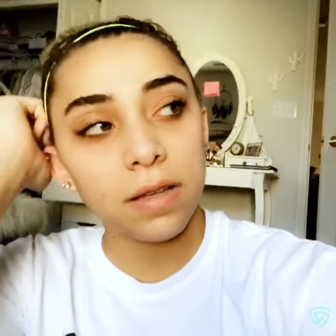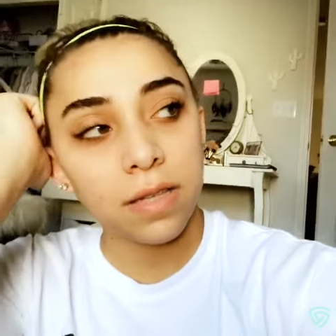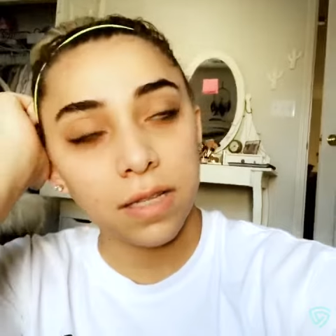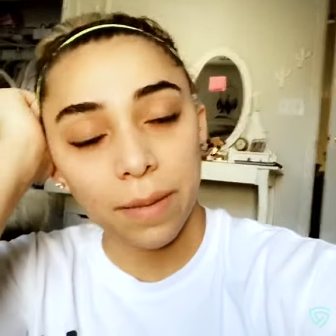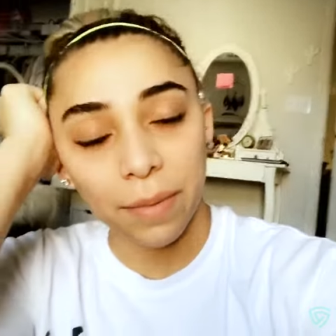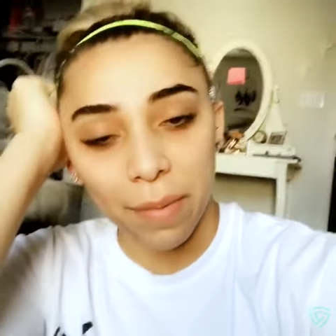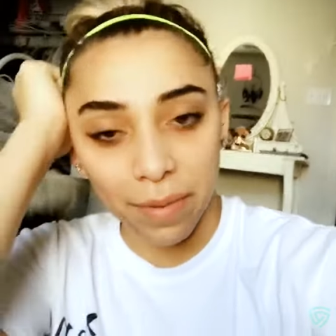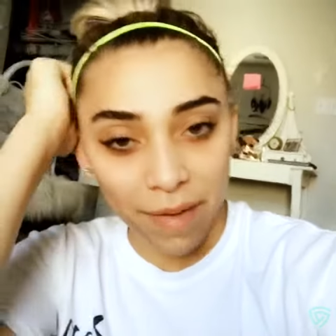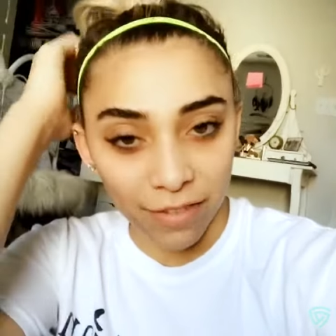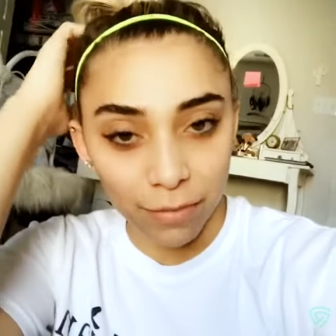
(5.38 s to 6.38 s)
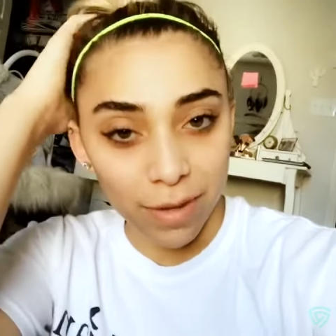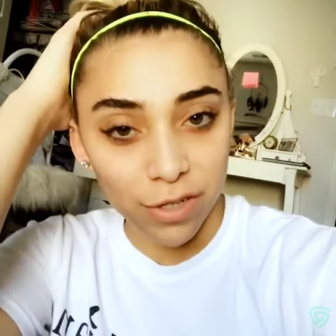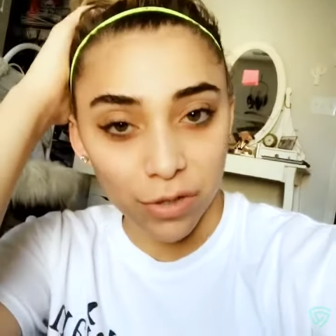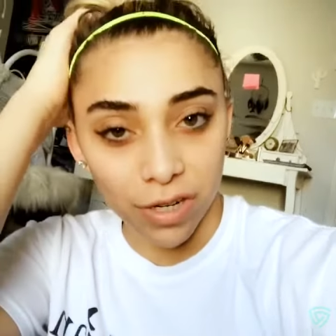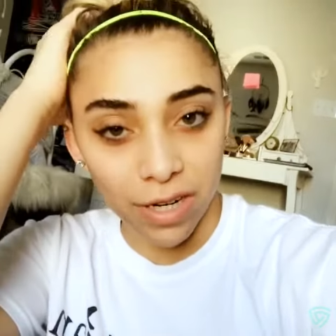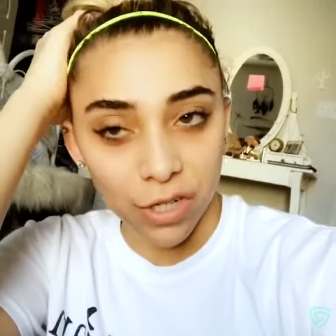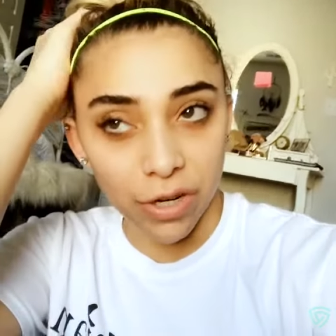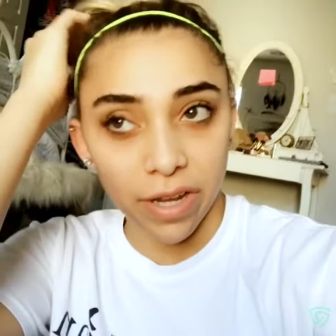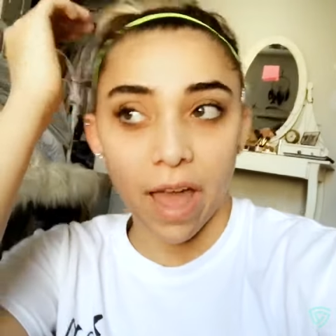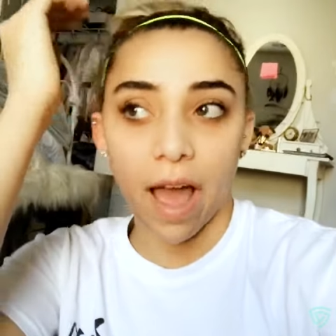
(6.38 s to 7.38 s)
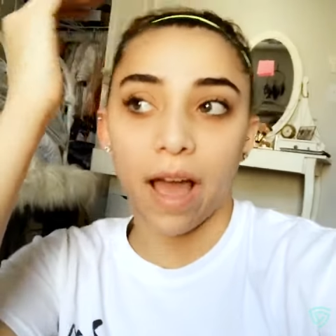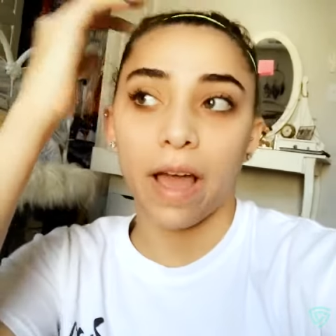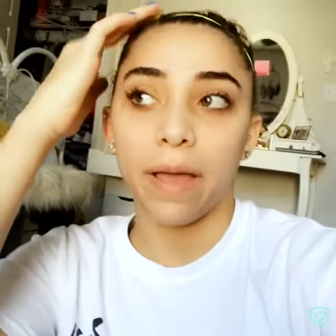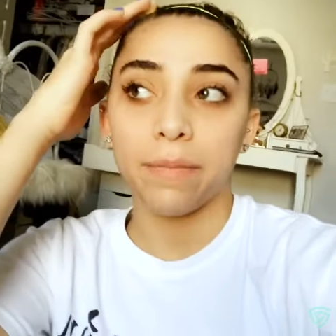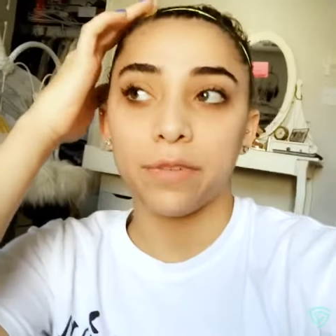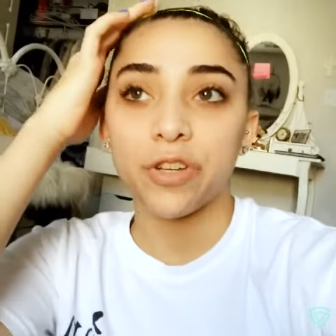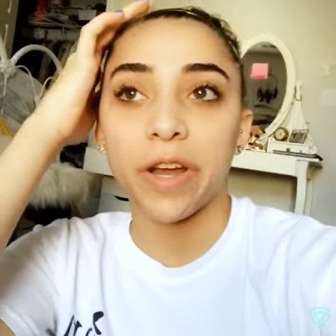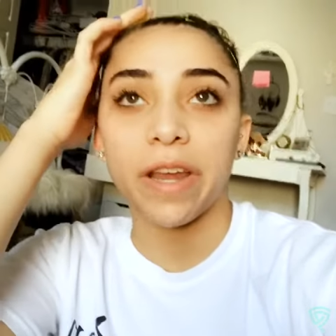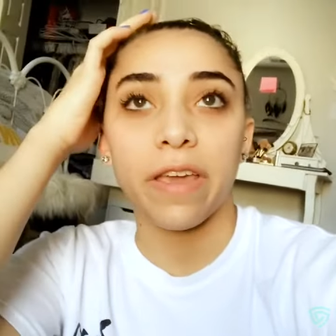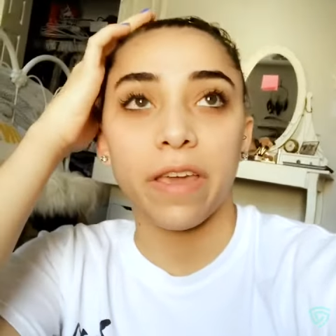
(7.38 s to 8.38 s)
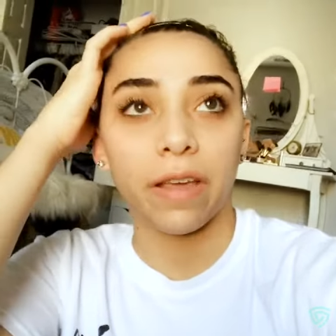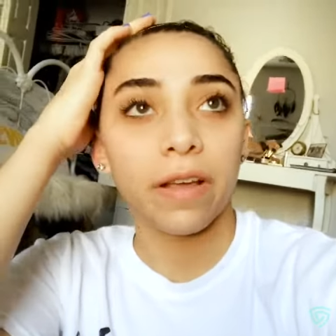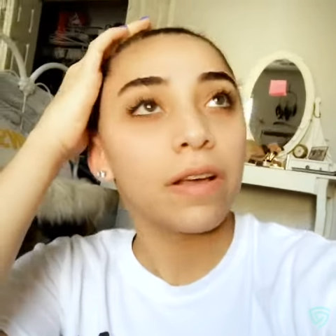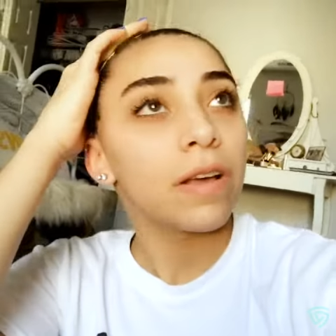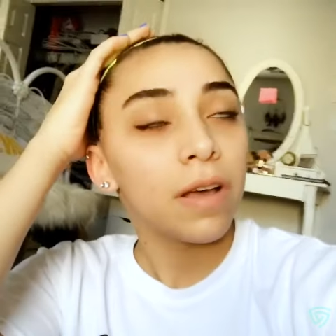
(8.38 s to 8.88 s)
since I'm coming back from my shoulder injury, I'm training